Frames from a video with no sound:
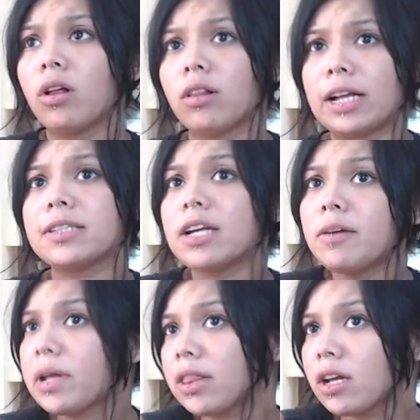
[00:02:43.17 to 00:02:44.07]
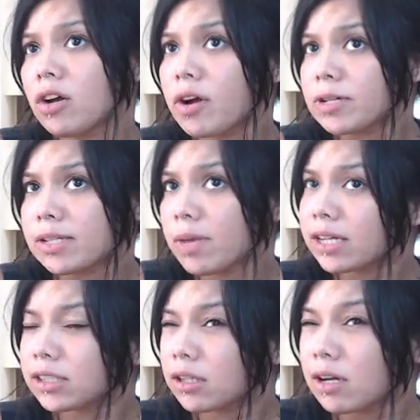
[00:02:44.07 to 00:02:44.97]
less than a month ago, I was in
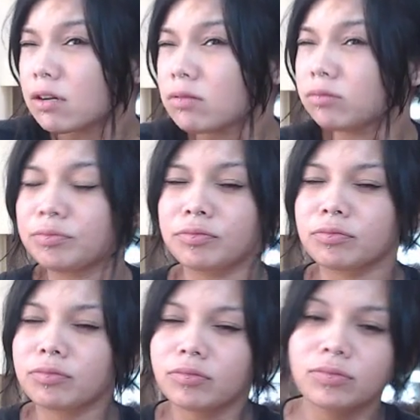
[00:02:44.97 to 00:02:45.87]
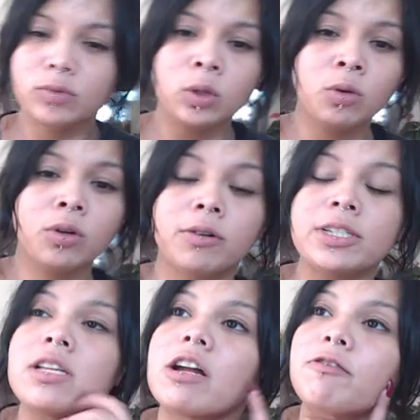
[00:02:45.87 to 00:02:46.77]
Mexico. It was
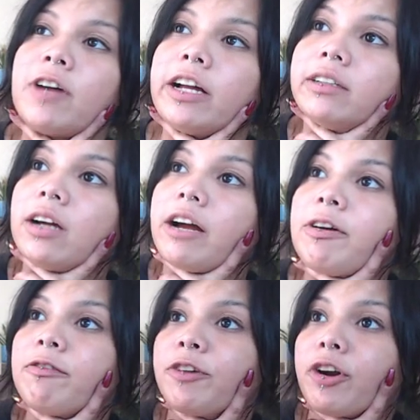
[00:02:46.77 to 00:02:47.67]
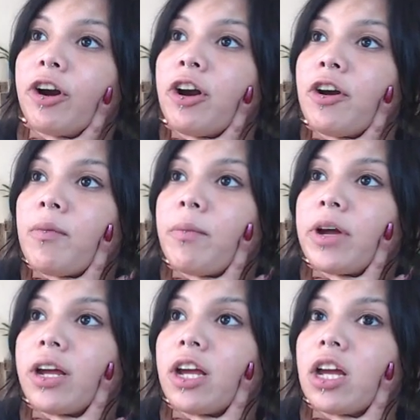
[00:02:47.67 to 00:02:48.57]
a lot of fun. I went for
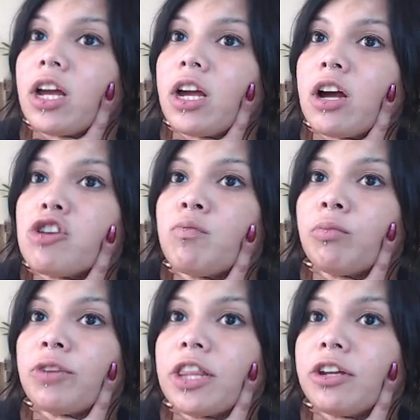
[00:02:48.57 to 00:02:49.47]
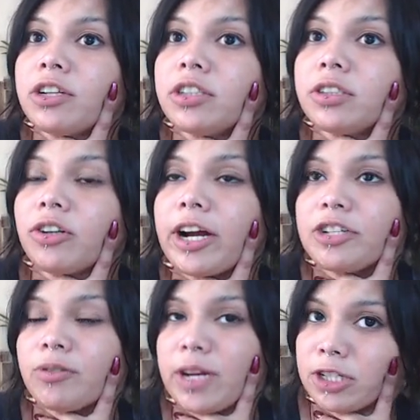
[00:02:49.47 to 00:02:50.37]
my brother's
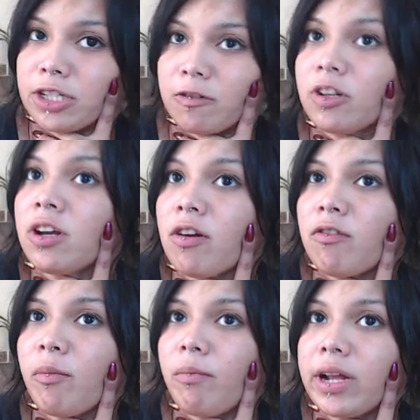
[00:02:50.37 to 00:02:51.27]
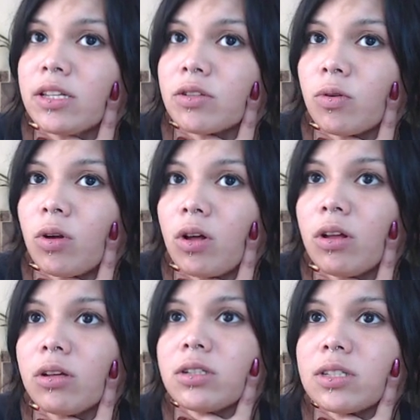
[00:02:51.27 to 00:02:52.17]
graduation from med
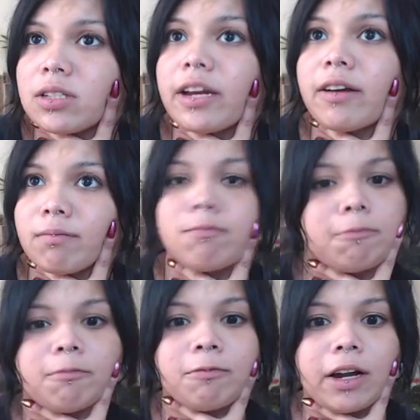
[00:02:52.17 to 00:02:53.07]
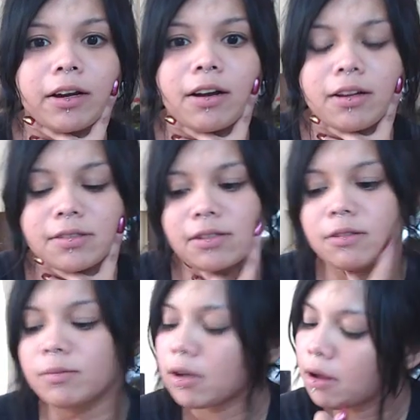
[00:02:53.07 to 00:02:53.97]
school. It's like fucking
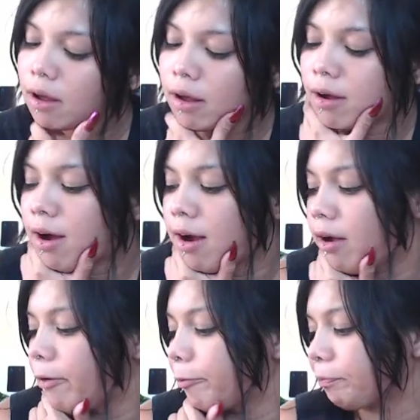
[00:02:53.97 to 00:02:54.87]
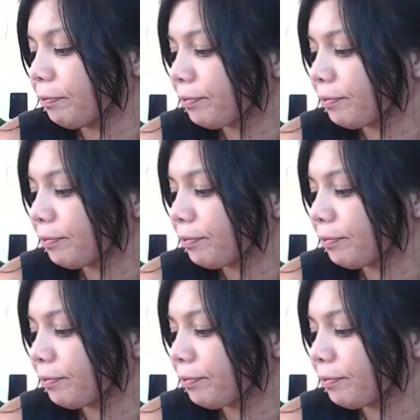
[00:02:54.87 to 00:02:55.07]
awesome. Um,